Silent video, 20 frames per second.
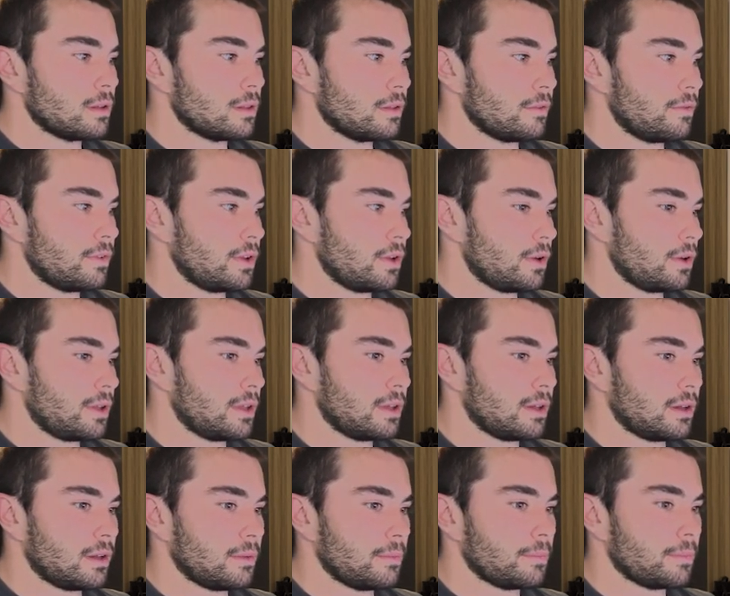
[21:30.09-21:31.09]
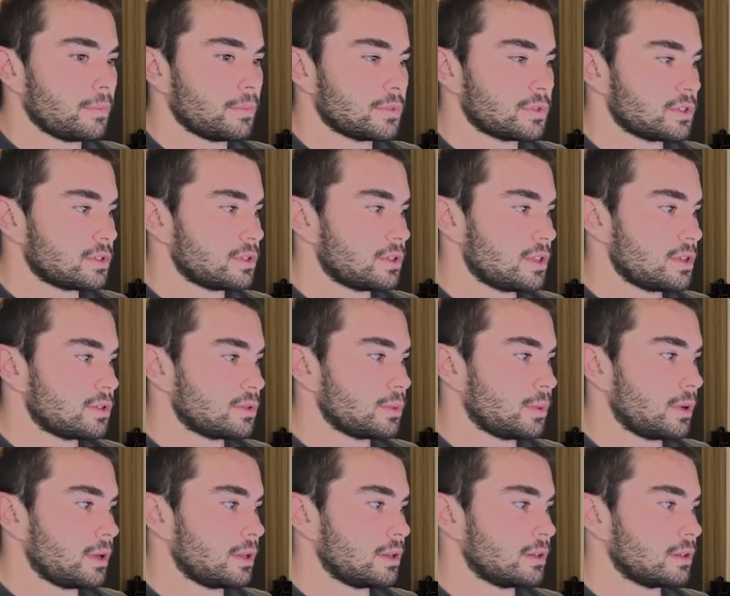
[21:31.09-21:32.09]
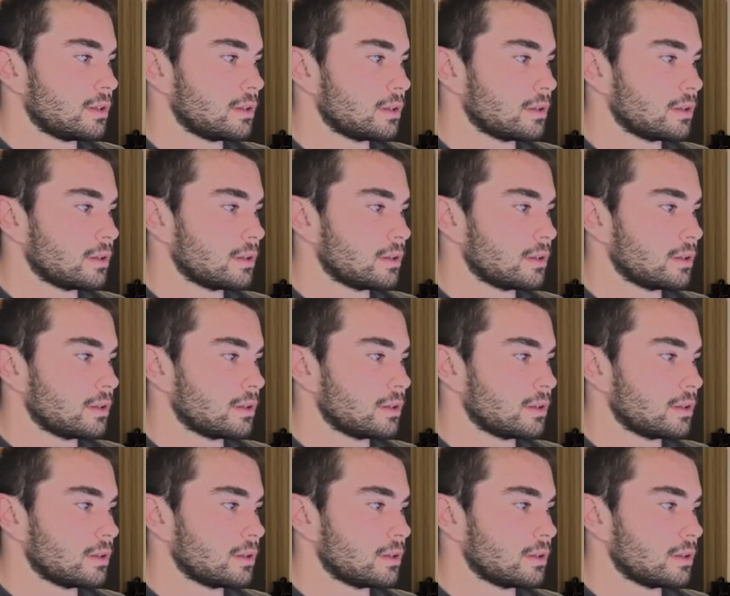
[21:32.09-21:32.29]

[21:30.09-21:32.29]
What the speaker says: video here, just this one.